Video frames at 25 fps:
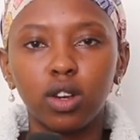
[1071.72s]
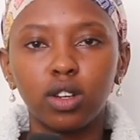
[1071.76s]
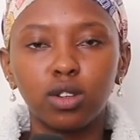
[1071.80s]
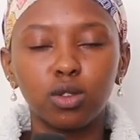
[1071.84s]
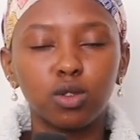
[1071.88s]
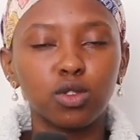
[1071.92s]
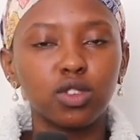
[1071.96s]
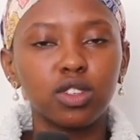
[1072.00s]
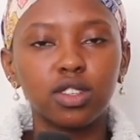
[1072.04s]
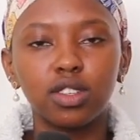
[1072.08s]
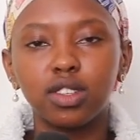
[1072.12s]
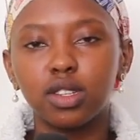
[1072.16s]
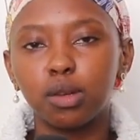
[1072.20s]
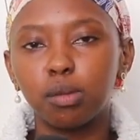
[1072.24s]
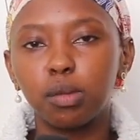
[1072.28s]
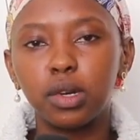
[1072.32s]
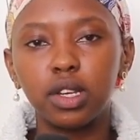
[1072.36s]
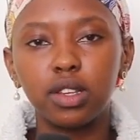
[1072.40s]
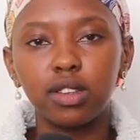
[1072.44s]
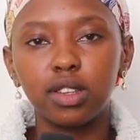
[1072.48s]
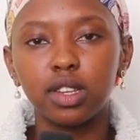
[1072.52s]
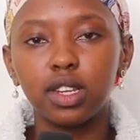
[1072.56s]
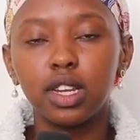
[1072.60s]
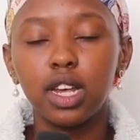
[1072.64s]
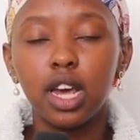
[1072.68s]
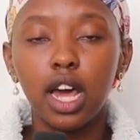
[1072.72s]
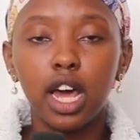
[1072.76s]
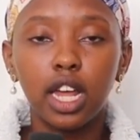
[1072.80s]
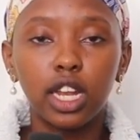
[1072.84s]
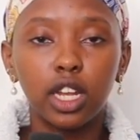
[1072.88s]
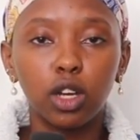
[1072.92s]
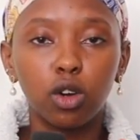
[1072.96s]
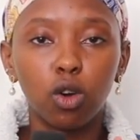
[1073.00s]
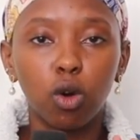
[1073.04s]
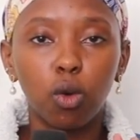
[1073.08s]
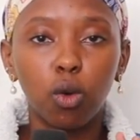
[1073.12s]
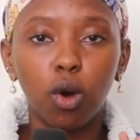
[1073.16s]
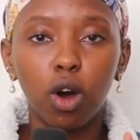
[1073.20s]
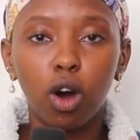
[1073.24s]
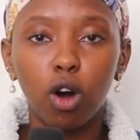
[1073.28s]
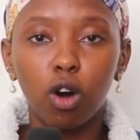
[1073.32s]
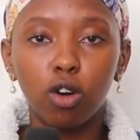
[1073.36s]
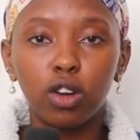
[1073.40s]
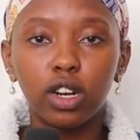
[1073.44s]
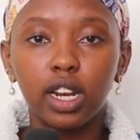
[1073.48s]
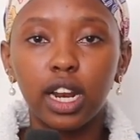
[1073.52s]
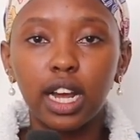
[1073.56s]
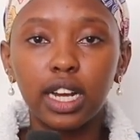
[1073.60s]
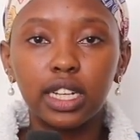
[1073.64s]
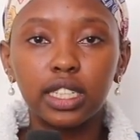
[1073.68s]
just amazing. Niko kwa
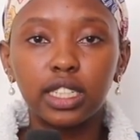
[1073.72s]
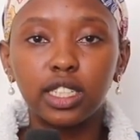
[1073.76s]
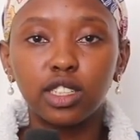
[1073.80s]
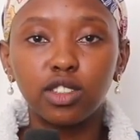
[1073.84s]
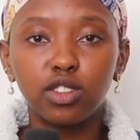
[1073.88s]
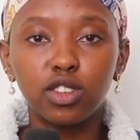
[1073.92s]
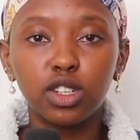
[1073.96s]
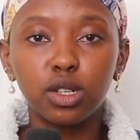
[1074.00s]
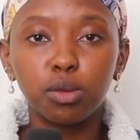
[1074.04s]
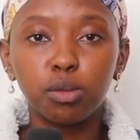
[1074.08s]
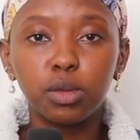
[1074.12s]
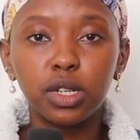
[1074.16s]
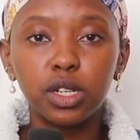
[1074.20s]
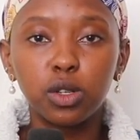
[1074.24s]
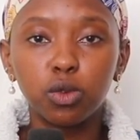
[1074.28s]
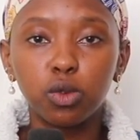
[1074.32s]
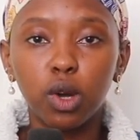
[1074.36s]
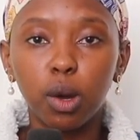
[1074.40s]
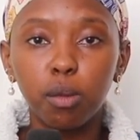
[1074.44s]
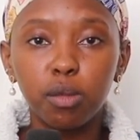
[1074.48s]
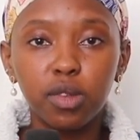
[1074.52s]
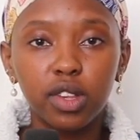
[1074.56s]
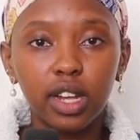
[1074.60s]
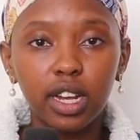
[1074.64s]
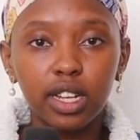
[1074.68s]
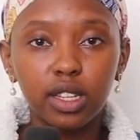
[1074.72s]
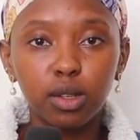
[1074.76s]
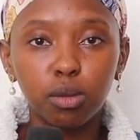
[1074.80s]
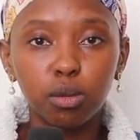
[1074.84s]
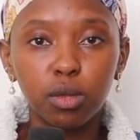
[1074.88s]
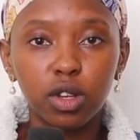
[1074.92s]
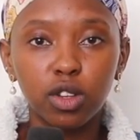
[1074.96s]
online streaming websites,